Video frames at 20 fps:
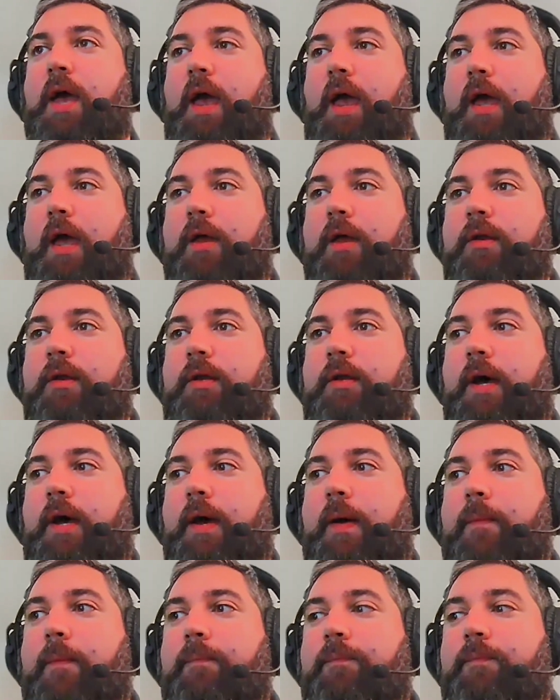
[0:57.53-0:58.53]
and
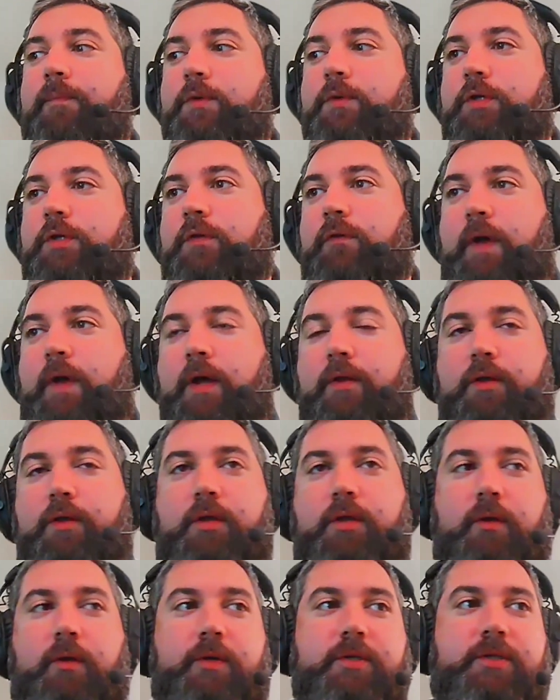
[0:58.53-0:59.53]
just found
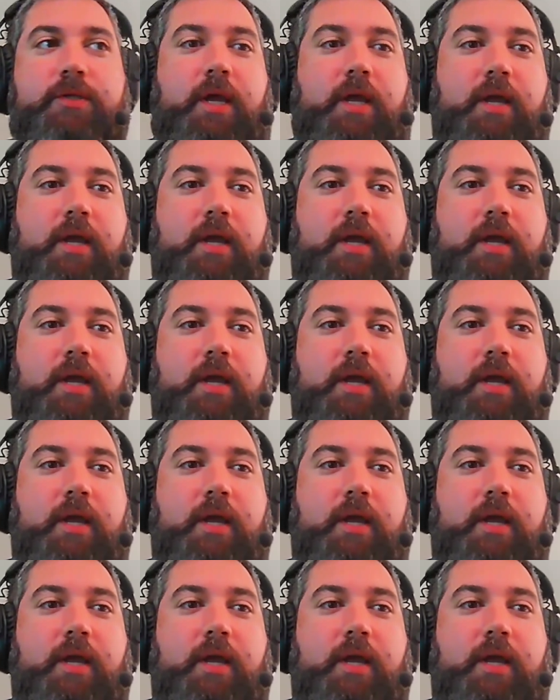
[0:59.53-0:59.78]
that there was